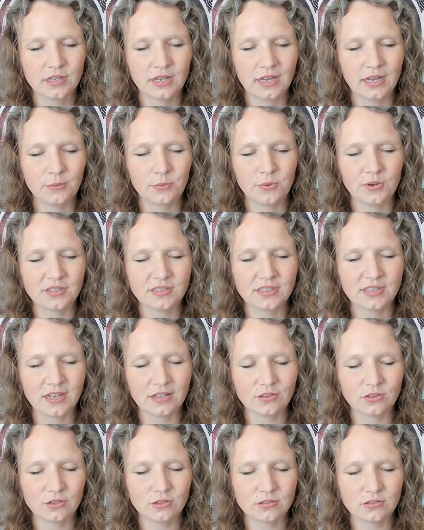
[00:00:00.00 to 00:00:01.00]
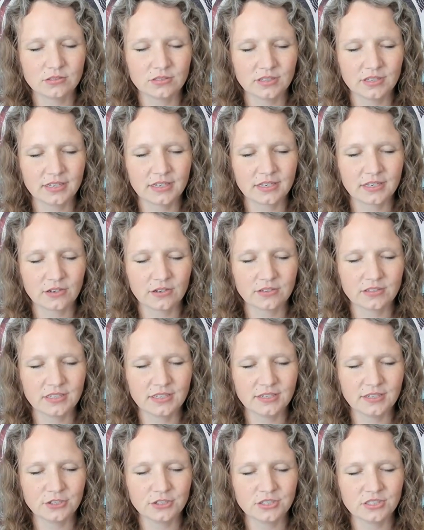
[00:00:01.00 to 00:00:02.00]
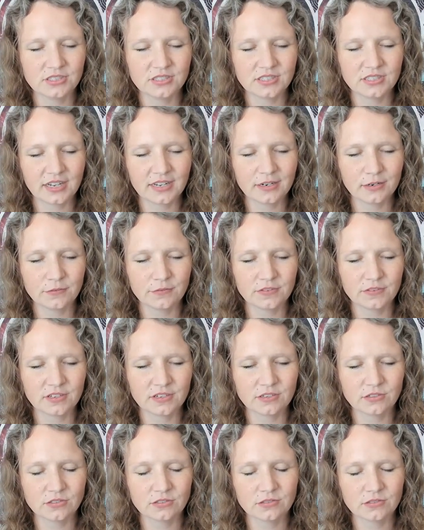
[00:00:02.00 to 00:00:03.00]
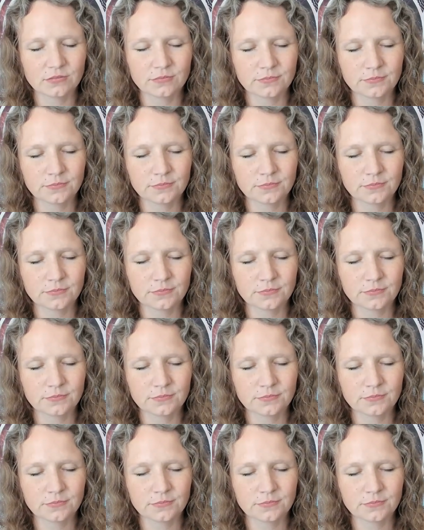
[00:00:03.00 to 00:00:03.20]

and what that looks like on the energy side of things.